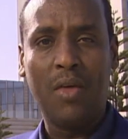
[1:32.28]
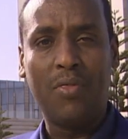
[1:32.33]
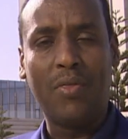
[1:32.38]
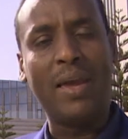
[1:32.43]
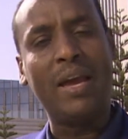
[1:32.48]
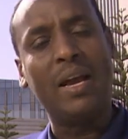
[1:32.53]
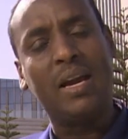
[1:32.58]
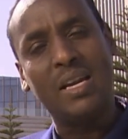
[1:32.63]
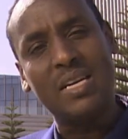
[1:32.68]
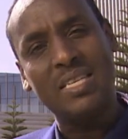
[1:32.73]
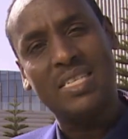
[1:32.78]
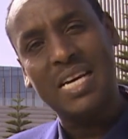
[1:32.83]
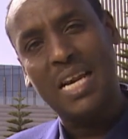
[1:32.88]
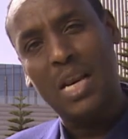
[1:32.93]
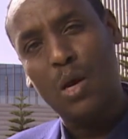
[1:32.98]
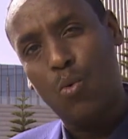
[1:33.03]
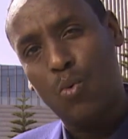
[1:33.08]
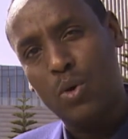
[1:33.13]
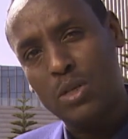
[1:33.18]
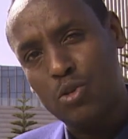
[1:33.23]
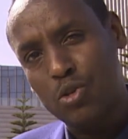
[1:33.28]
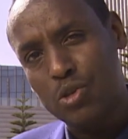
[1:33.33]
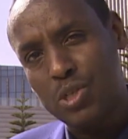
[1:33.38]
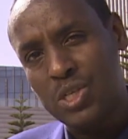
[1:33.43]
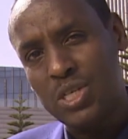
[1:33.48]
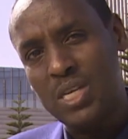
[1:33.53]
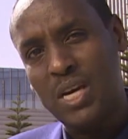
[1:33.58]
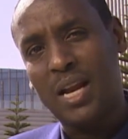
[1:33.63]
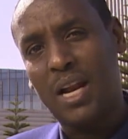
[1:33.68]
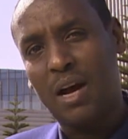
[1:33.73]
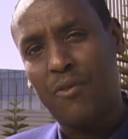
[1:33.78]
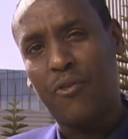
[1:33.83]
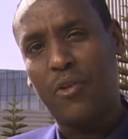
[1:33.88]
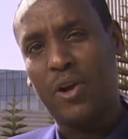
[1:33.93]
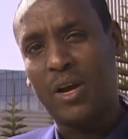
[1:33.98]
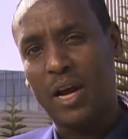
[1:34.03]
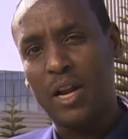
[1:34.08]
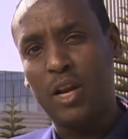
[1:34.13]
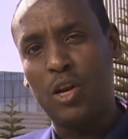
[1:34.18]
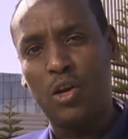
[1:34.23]
They increasingly want to see an
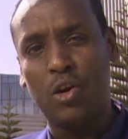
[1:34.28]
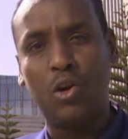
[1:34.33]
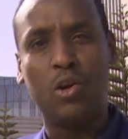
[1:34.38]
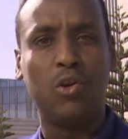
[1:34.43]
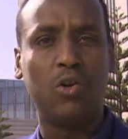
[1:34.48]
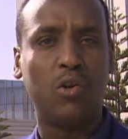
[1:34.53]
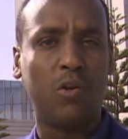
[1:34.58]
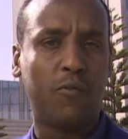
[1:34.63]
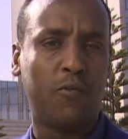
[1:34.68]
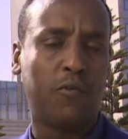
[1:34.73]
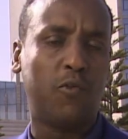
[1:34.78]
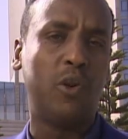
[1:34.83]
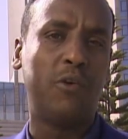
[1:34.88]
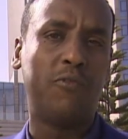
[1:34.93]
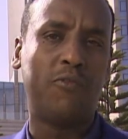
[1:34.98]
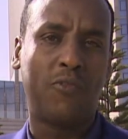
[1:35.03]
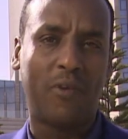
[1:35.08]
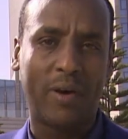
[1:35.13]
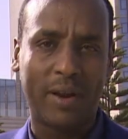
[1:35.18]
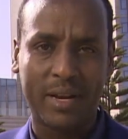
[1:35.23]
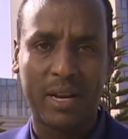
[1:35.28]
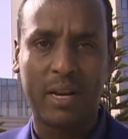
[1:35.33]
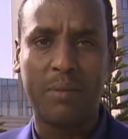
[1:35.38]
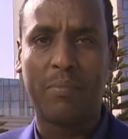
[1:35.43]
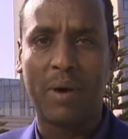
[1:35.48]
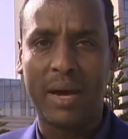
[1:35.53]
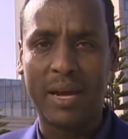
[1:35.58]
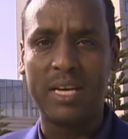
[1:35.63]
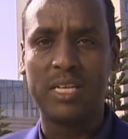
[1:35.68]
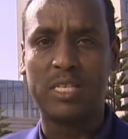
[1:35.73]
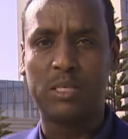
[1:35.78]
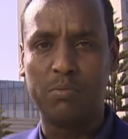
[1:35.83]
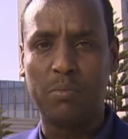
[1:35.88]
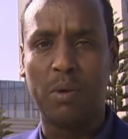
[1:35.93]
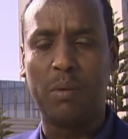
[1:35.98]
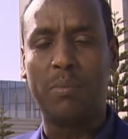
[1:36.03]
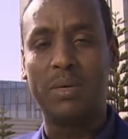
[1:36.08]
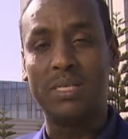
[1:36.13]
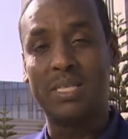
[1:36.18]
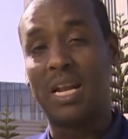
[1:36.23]
African Union fully funded by its
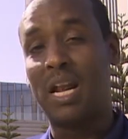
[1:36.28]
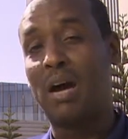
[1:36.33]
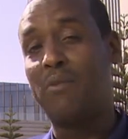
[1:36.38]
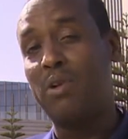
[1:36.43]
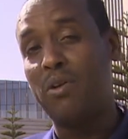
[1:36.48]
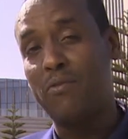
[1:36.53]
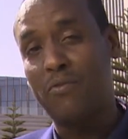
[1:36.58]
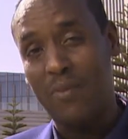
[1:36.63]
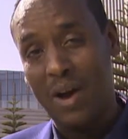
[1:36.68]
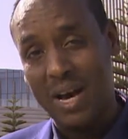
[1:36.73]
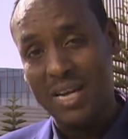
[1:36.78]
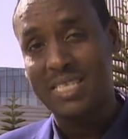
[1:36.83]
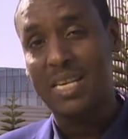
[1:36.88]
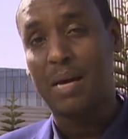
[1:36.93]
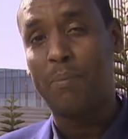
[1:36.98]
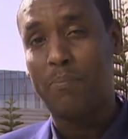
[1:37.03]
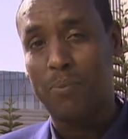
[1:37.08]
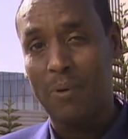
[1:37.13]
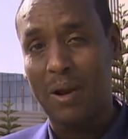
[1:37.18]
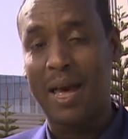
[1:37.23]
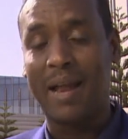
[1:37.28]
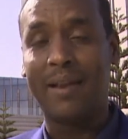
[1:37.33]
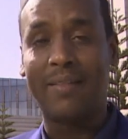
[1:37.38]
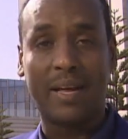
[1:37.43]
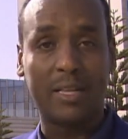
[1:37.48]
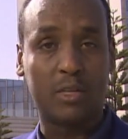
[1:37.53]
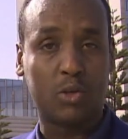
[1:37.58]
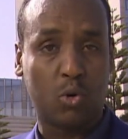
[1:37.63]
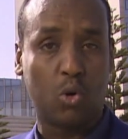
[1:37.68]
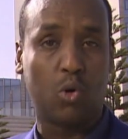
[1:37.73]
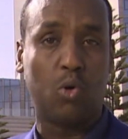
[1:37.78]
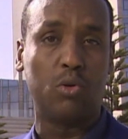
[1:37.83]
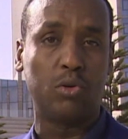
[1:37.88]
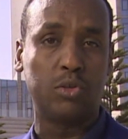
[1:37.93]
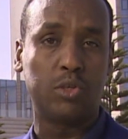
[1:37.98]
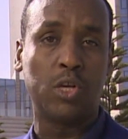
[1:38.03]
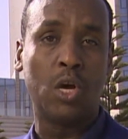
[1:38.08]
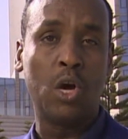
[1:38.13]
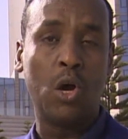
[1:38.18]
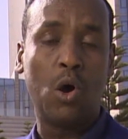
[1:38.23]
members and have devised a plan that
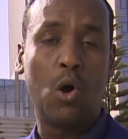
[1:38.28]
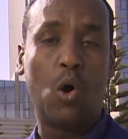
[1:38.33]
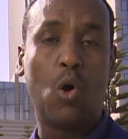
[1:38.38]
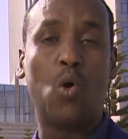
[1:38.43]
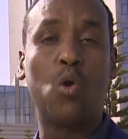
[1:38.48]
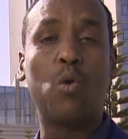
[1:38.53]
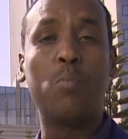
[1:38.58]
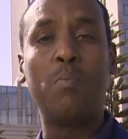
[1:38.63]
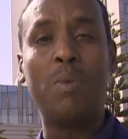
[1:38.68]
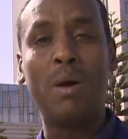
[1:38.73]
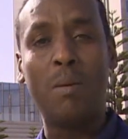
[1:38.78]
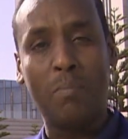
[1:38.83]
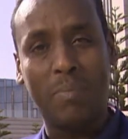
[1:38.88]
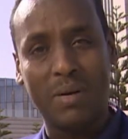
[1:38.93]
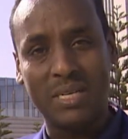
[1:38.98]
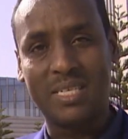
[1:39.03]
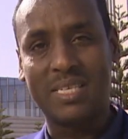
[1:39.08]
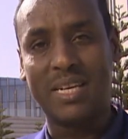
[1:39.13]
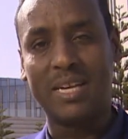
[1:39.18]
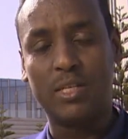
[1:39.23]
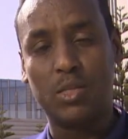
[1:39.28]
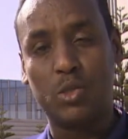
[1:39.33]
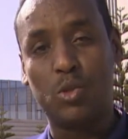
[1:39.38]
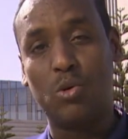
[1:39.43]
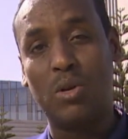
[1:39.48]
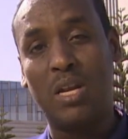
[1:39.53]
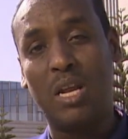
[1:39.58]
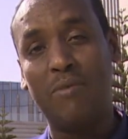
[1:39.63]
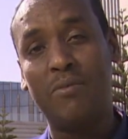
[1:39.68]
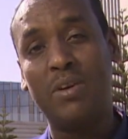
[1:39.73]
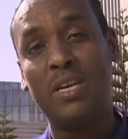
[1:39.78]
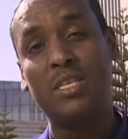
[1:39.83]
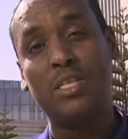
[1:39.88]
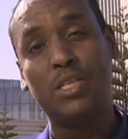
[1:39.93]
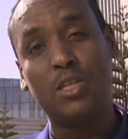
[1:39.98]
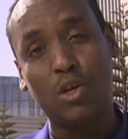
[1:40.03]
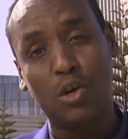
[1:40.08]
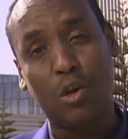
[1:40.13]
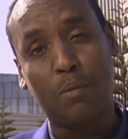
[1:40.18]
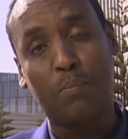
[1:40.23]
calls on member states to levy
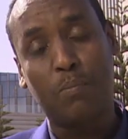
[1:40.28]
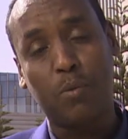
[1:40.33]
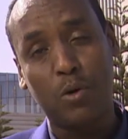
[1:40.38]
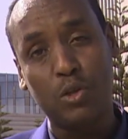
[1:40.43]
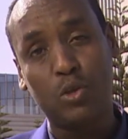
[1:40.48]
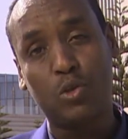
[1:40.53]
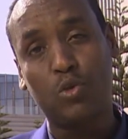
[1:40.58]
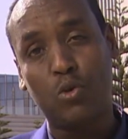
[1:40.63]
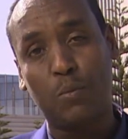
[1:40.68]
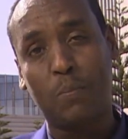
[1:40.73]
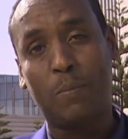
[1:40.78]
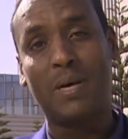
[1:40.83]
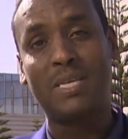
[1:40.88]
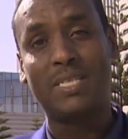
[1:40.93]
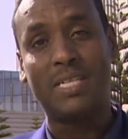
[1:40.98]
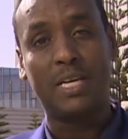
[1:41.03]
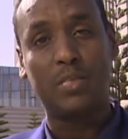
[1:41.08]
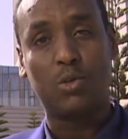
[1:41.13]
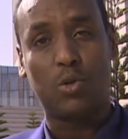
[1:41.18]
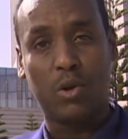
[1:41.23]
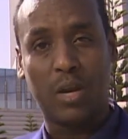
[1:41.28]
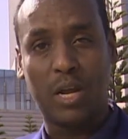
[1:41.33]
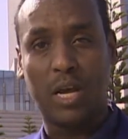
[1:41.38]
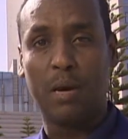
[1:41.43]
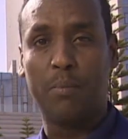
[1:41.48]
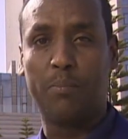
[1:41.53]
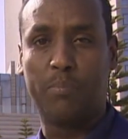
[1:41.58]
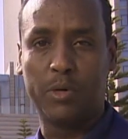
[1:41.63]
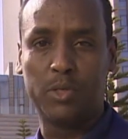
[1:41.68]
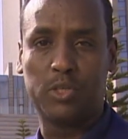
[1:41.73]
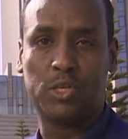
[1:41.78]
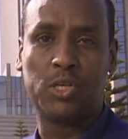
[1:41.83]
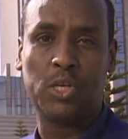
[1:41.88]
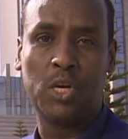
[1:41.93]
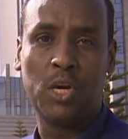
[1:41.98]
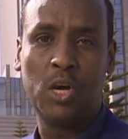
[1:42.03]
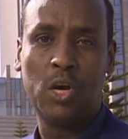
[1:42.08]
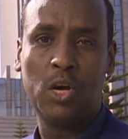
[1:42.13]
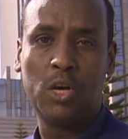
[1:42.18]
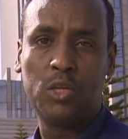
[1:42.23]
zero point two percent on imports
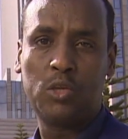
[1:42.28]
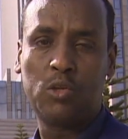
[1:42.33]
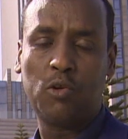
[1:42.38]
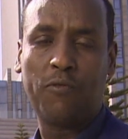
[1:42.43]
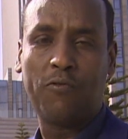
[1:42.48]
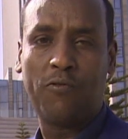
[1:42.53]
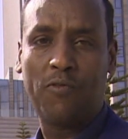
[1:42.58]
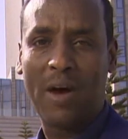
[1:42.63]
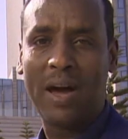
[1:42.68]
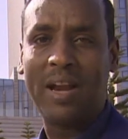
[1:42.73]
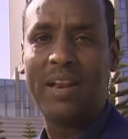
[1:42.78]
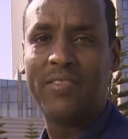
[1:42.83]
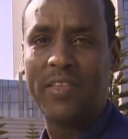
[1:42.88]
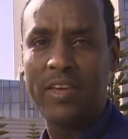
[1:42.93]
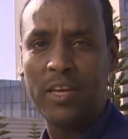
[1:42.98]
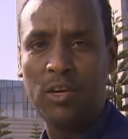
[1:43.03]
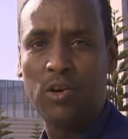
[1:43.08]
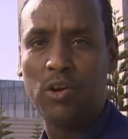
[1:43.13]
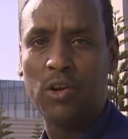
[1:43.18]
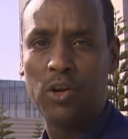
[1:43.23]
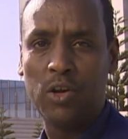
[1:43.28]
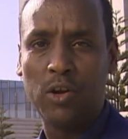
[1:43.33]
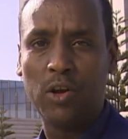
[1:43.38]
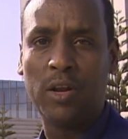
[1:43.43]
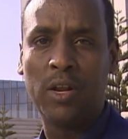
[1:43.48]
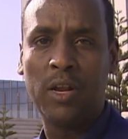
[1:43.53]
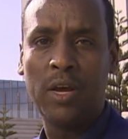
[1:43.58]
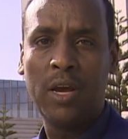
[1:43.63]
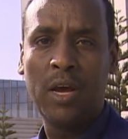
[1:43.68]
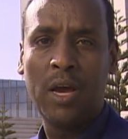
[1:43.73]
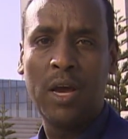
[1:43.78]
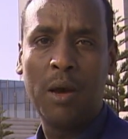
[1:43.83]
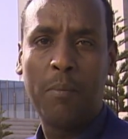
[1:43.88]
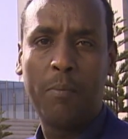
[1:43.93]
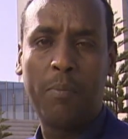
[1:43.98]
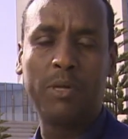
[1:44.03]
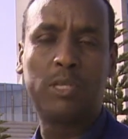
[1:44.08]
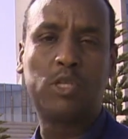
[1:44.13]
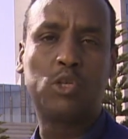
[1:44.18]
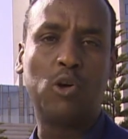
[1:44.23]
to fund the union.
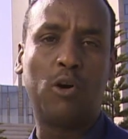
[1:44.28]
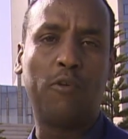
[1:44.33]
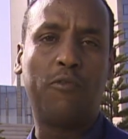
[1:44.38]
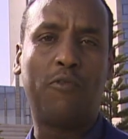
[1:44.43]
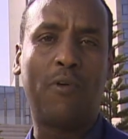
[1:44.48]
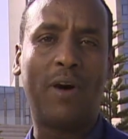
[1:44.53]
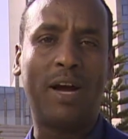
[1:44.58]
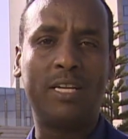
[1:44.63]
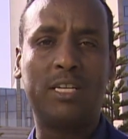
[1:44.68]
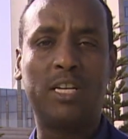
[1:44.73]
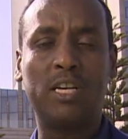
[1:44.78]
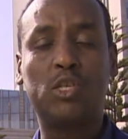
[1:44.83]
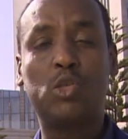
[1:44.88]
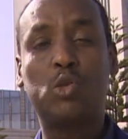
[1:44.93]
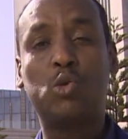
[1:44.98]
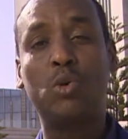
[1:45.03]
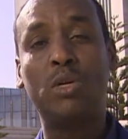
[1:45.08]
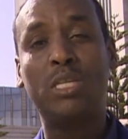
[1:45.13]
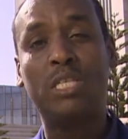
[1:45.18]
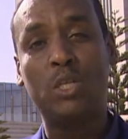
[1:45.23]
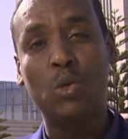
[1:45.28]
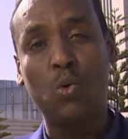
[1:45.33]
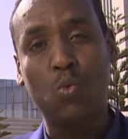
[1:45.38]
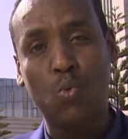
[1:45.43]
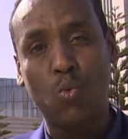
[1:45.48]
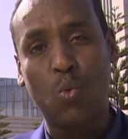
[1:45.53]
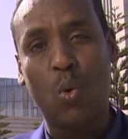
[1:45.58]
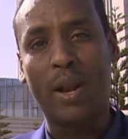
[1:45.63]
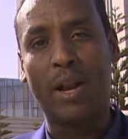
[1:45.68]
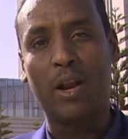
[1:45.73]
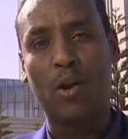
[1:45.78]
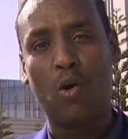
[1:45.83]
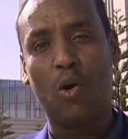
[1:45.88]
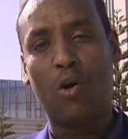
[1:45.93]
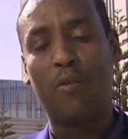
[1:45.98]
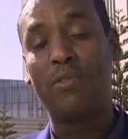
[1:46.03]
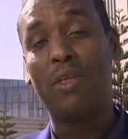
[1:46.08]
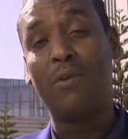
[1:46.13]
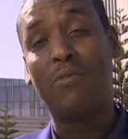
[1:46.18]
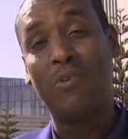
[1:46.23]
But so far, just twenty-one
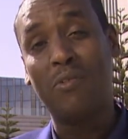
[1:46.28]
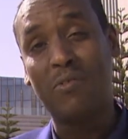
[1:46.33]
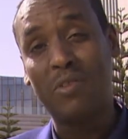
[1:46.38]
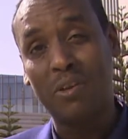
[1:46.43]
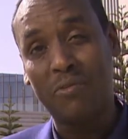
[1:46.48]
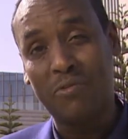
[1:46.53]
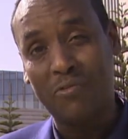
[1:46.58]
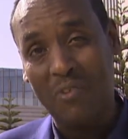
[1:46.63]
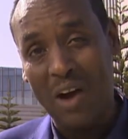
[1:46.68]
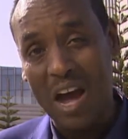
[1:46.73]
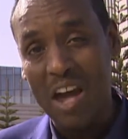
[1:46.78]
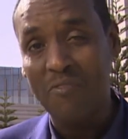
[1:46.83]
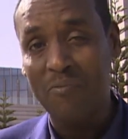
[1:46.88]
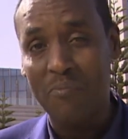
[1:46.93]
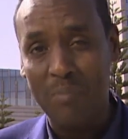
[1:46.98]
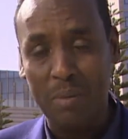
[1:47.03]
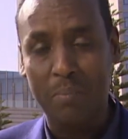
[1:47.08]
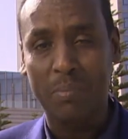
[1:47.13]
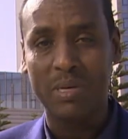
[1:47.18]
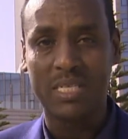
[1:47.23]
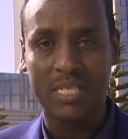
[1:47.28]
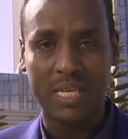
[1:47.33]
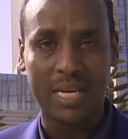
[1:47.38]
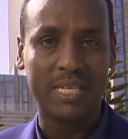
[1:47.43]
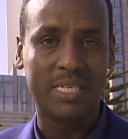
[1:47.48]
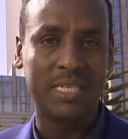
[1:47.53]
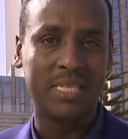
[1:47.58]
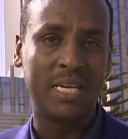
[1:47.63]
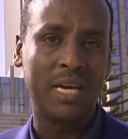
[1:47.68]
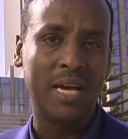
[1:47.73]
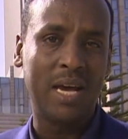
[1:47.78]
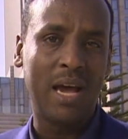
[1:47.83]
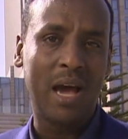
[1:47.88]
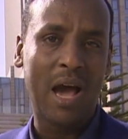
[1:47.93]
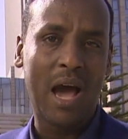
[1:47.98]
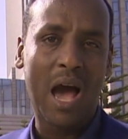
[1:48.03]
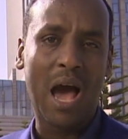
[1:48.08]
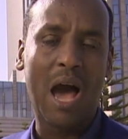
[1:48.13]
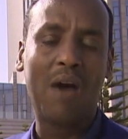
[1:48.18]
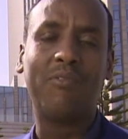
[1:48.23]
of the fifty-five member states
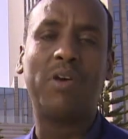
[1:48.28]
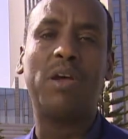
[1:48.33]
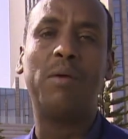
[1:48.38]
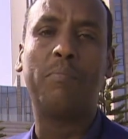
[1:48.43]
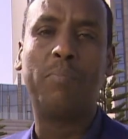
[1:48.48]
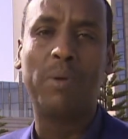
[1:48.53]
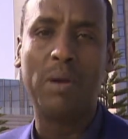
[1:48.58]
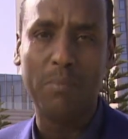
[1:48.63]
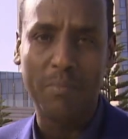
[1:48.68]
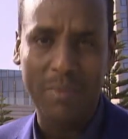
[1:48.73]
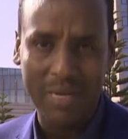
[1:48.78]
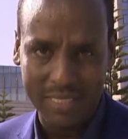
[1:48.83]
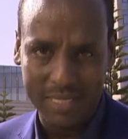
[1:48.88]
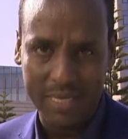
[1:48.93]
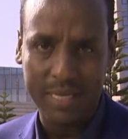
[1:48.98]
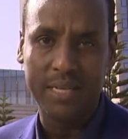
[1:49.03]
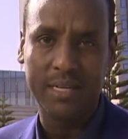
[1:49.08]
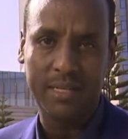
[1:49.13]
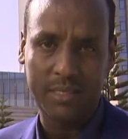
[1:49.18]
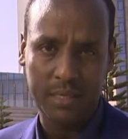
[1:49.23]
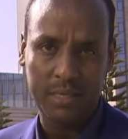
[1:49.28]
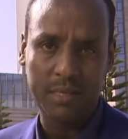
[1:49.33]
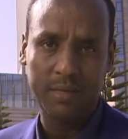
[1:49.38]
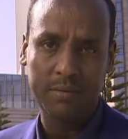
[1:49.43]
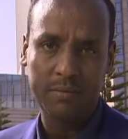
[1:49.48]
have implemented it.